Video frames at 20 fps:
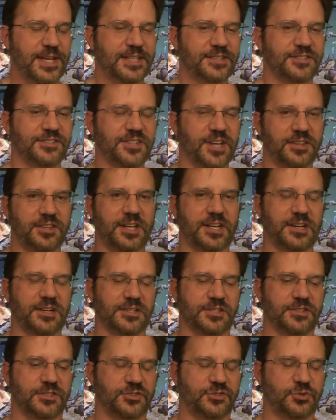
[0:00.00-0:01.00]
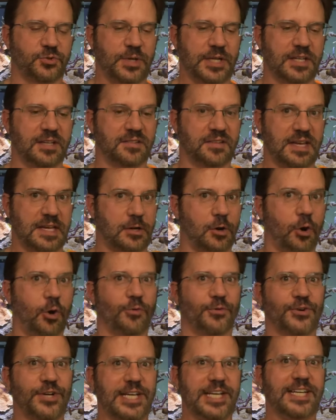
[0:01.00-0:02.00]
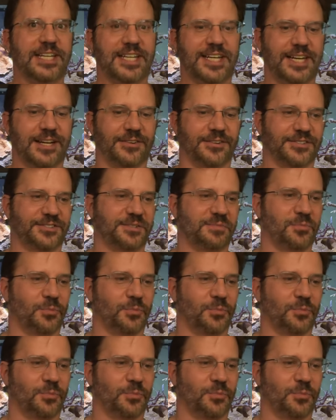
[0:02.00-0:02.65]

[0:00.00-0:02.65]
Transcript: There's nothing on the screen that's like overheating or some